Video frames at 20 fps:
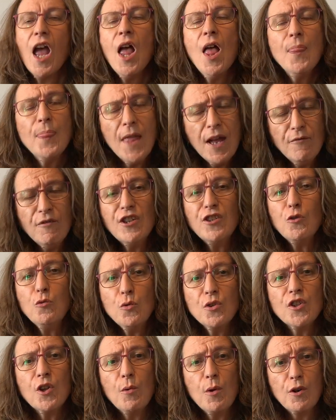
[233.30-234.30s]
There is
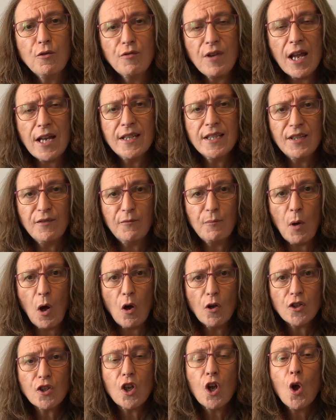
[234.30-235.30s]
also a creative
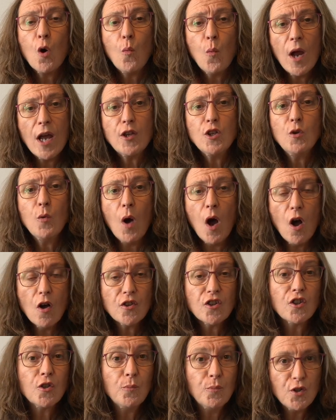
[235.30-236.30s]
part where you are asked
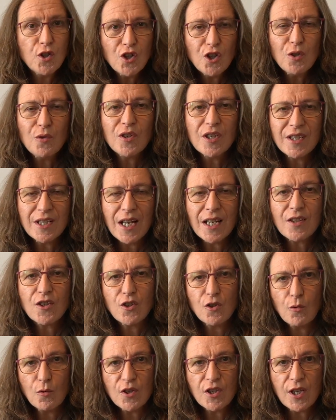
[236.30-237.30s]
to produce a text
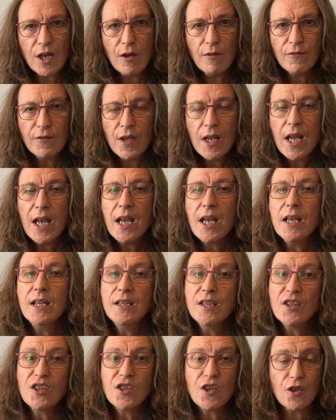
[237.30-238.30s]
yourself in a
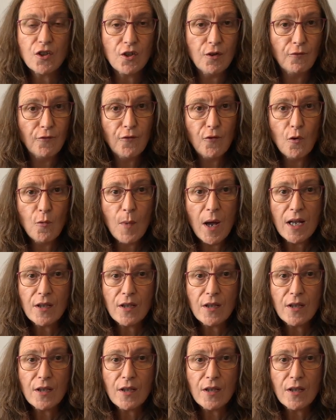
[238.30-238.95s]
certain format.